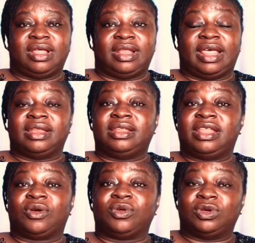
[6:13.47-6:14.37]
Then there
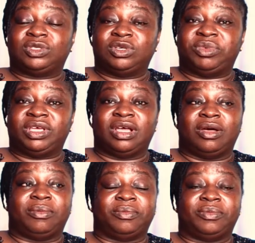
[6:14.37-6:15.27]
could also be
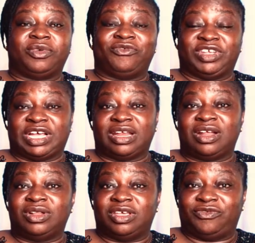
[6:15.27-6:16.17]
um,
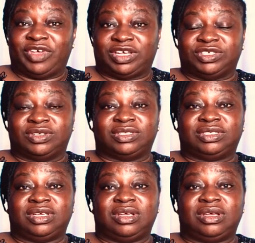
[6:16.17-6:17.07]
vaginal infections,
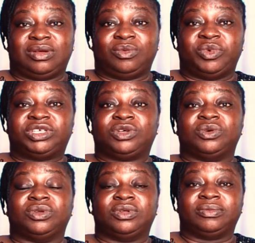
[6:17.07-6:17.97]
which
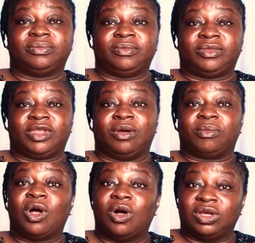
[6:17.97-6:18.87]
could um,
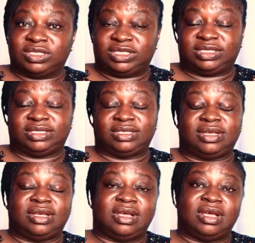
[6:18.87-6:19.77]
cause
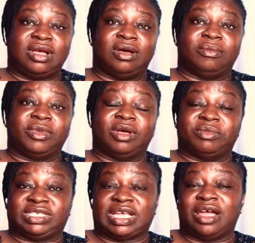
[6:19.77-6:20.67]
um, a
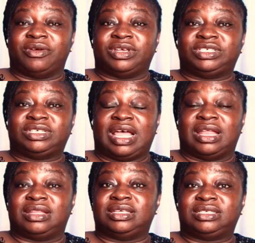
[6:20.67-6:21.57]
miscarriage,
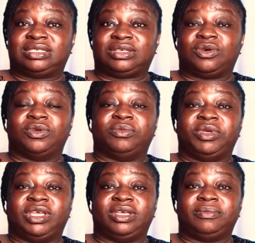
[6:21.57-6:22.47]
and this could
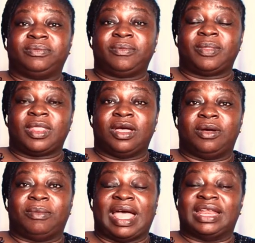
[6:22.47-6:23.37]
be
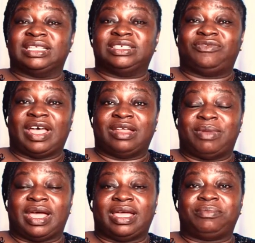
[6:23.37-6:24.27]
um, identified
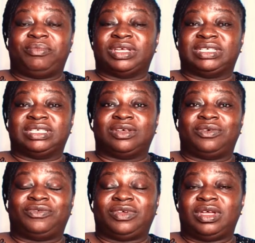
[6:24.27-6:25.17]
by presence
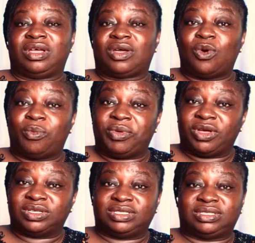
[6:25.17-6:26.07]
of
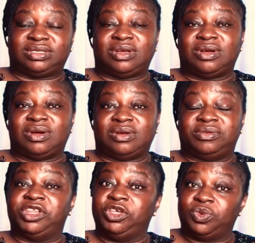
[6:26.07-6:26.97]
copious
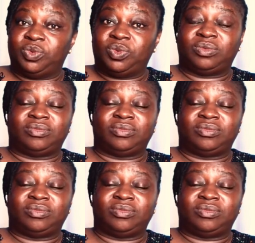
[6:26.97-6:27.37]
new